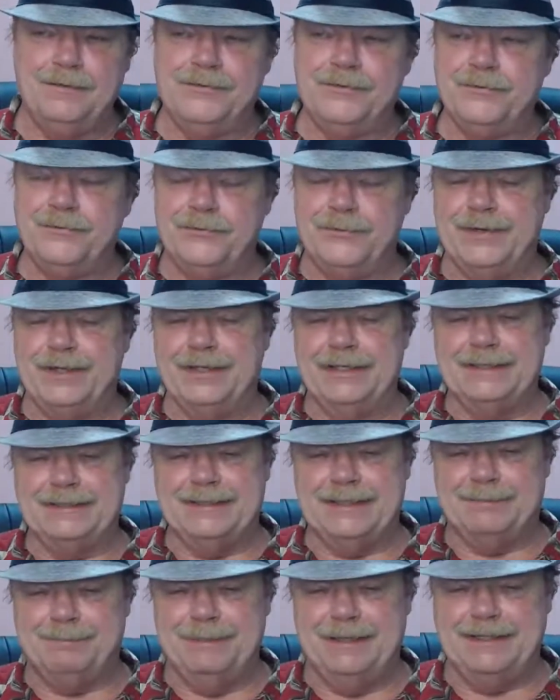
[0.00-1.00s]

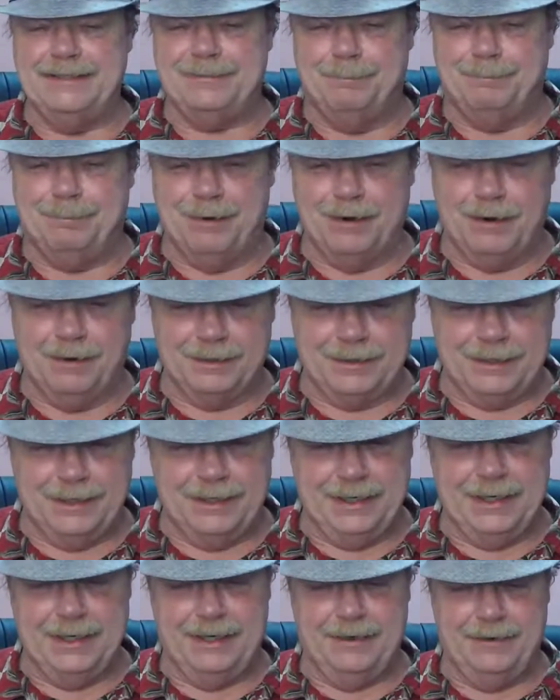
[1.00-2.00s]
realistic means of parking
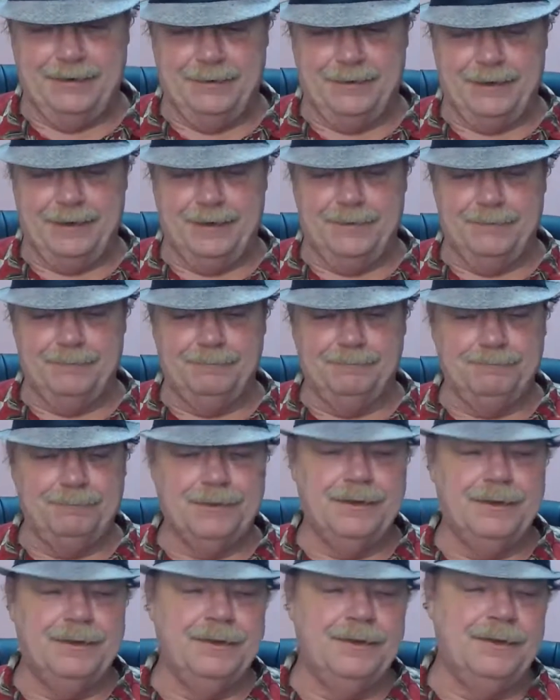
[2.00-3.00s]
in that area,
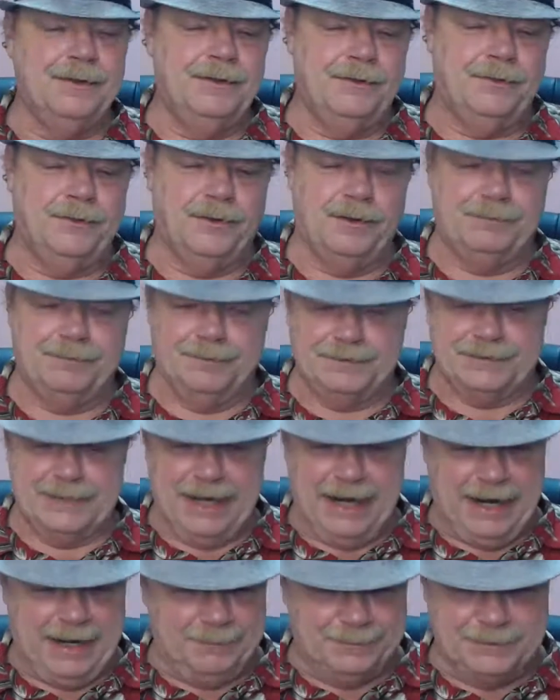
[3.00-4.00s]
or if there's
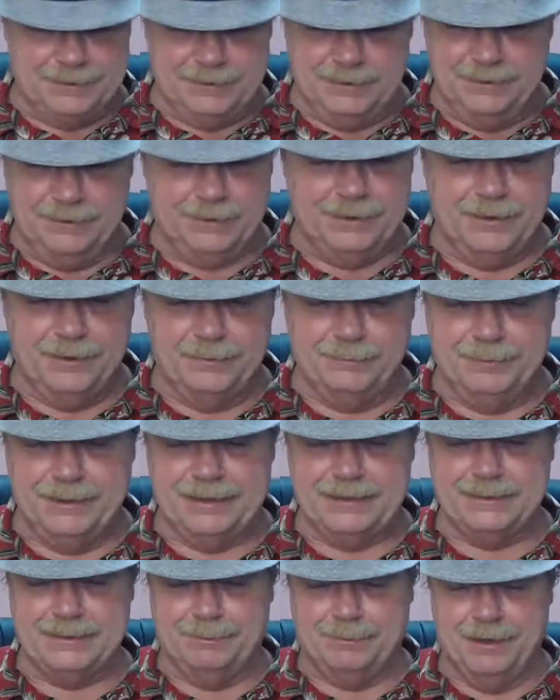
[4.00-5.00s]
absolutely no
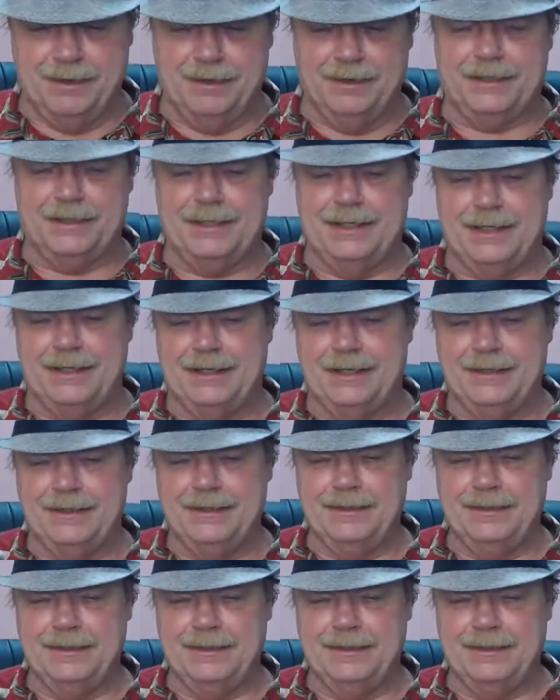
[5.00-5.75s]
means of parking,